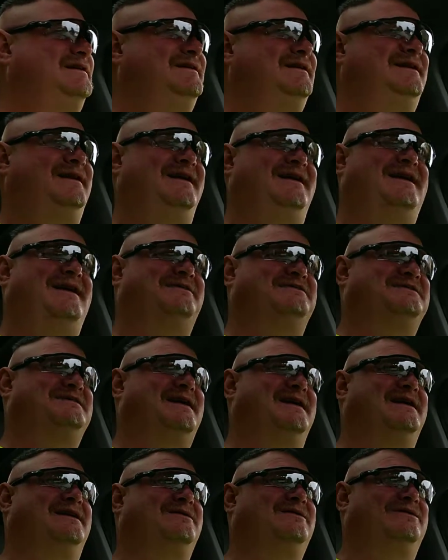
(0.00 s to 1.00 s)
And I was
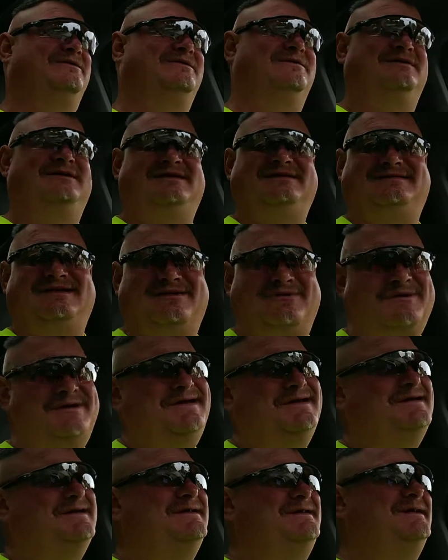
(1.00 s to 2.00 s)
like, he's like, what are
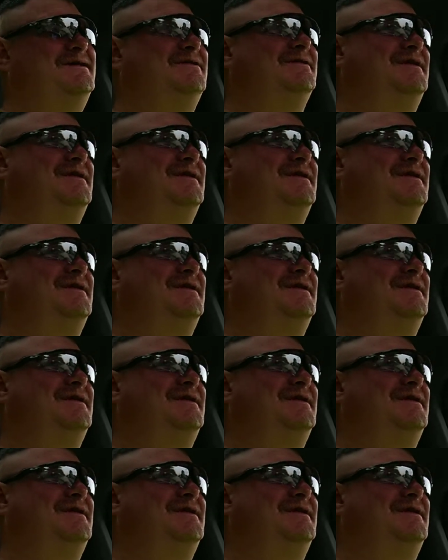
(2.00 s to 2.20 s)
you going to do?